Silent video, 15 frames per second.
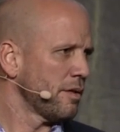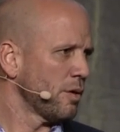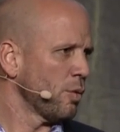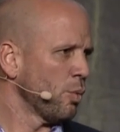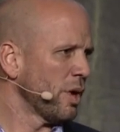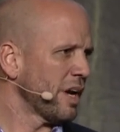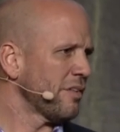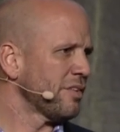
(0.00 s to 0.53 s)

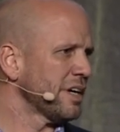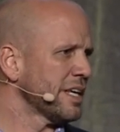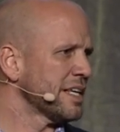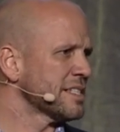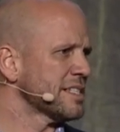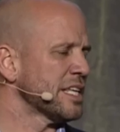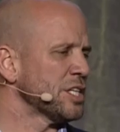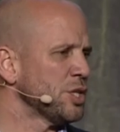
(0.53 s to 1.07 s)
whatever it
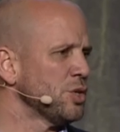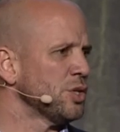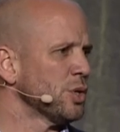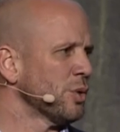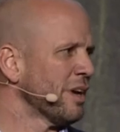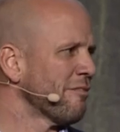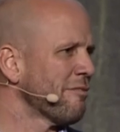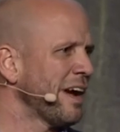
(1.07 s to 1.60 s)
is that you do,
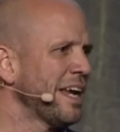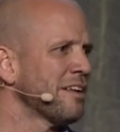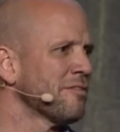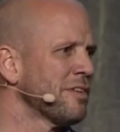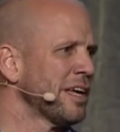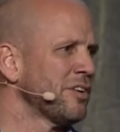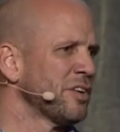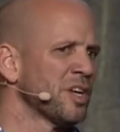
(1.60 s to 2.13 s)
invite a
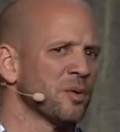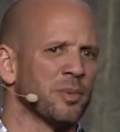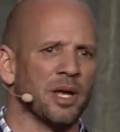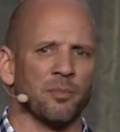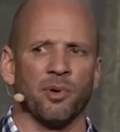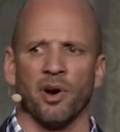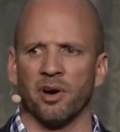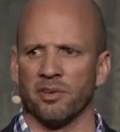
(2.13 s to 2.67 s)
veteran to be a
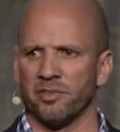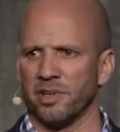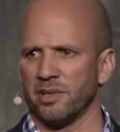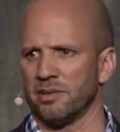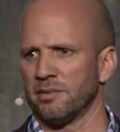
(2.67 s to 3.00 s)
part of it